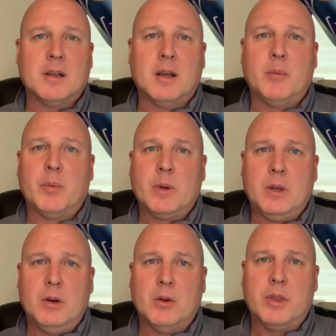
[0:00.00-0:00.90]

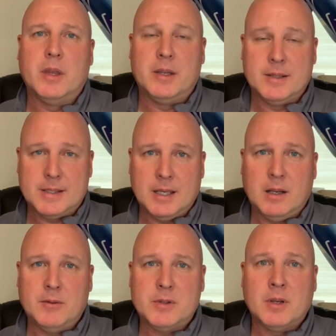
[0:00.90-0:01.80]
The
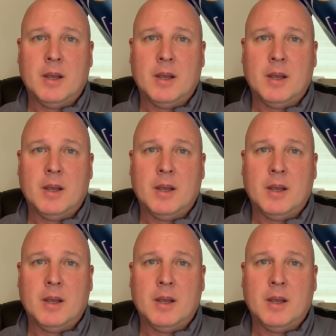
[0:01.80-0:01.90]
incentives